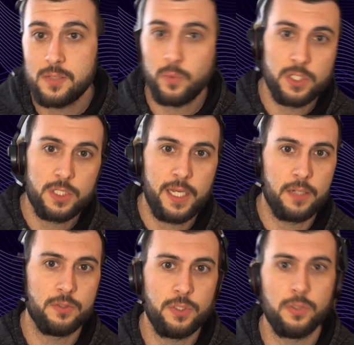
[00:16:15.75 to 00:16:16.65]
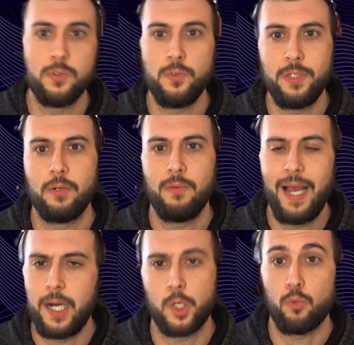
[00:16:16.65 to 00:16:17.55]
which tells you,
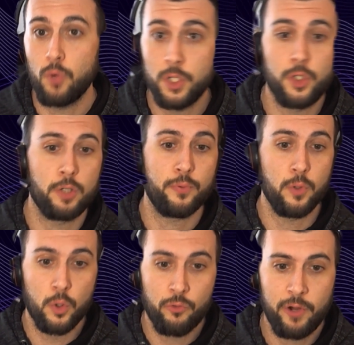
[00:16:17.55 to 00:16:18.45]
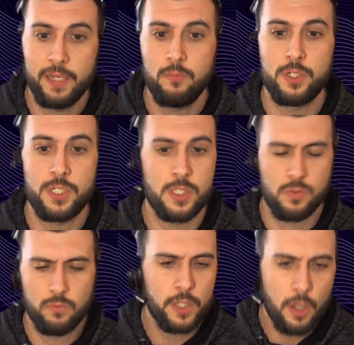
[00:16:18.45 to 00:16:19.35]
how to run your program, which is
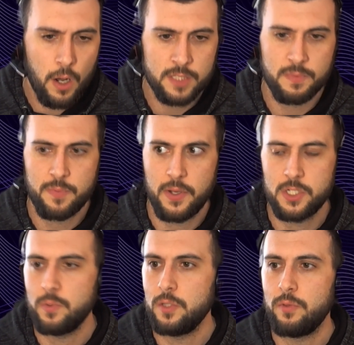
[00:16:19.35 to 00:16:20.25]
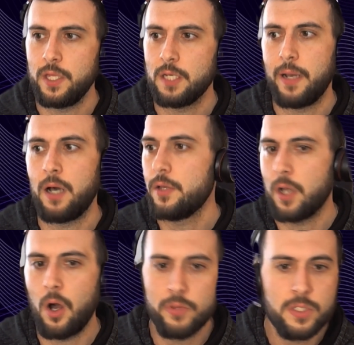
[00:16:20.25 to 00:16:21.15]
really awesome, especially when you think about
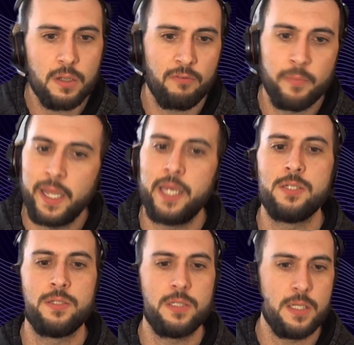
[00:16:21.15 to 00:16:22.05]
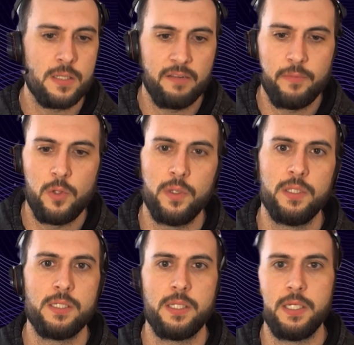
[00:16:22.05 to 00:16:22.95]
all these government agencies that have been doing
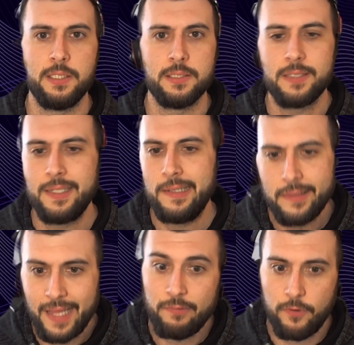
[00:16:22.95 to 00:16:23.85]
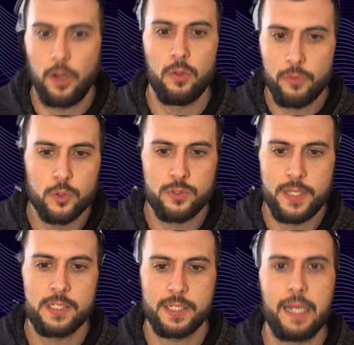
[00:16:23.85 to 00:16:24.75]
these things. They follow those
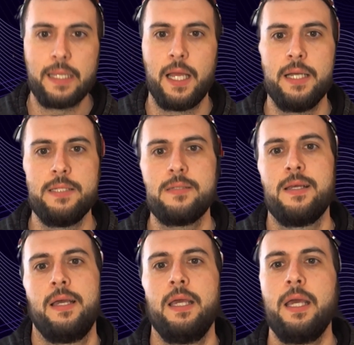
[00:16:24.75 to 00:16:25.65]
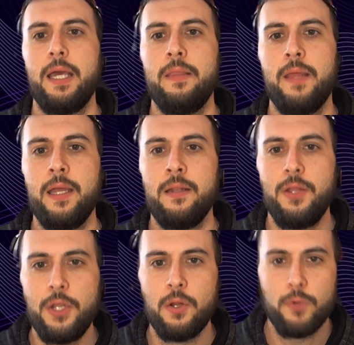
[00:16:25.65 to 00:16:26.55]
NIST guidelines. And then,
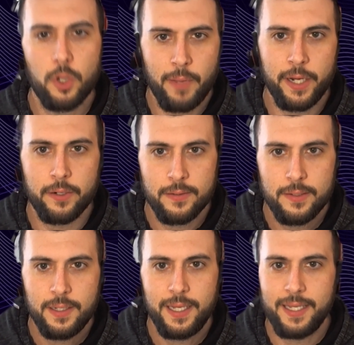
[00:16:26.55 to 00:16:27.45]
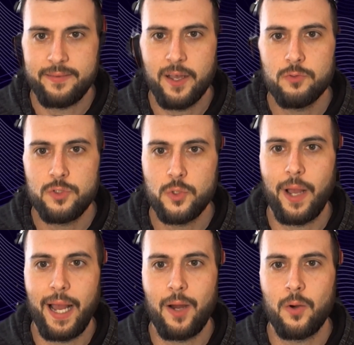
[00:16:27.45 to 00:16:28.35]
your MITRE. It tells you
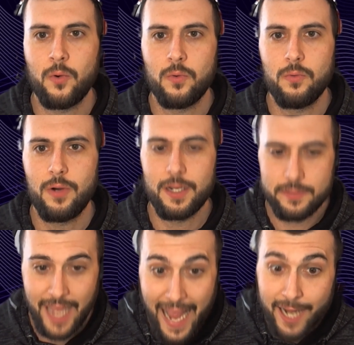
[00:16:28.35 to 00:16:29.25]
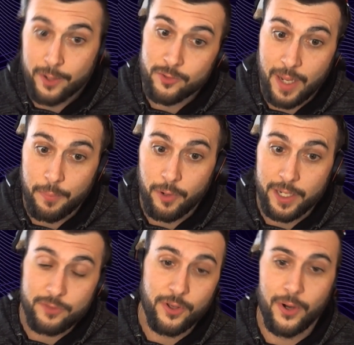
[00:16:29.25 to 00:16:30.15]
how attackers operate.
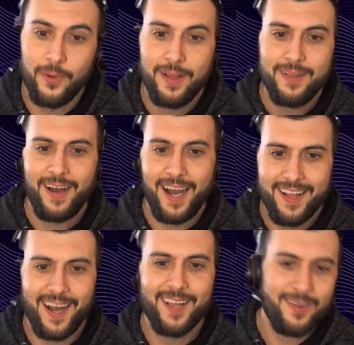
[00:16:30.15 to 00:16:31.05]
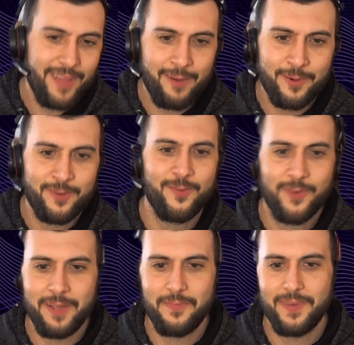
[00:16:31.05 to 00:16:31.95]
So right. I love that one,
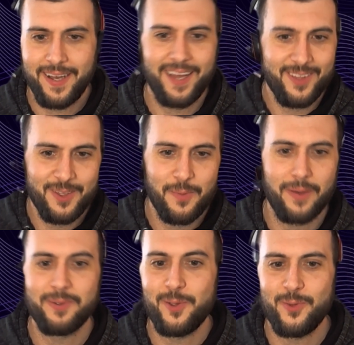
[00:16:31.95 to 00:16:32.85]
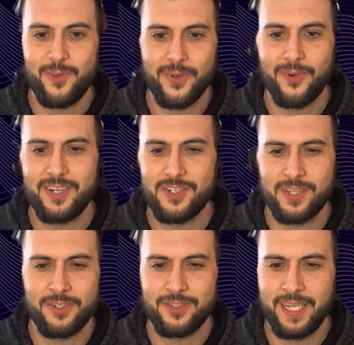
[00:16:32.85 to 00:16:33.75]
right? I think you probably do too, right? Just
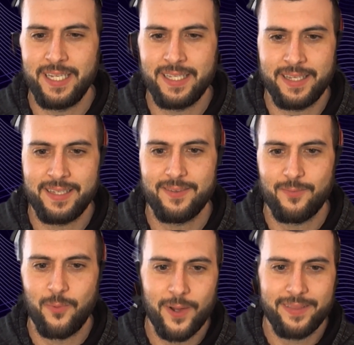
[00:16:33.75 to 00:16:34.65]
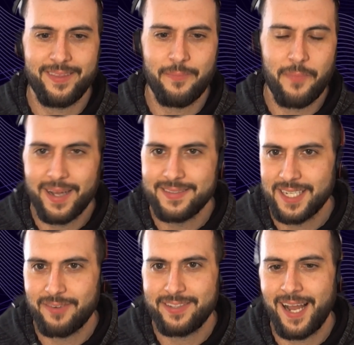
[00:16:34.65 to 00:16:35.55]
understanding like what the mindset
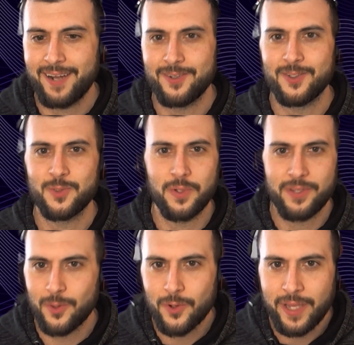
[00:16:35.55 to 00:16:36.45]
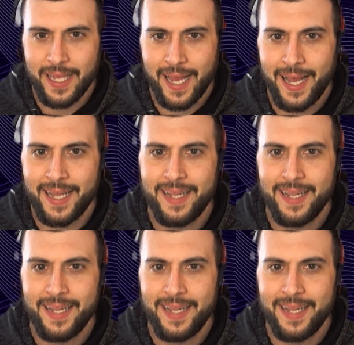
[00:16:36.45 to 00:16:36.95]
of attackers, what they're looking at.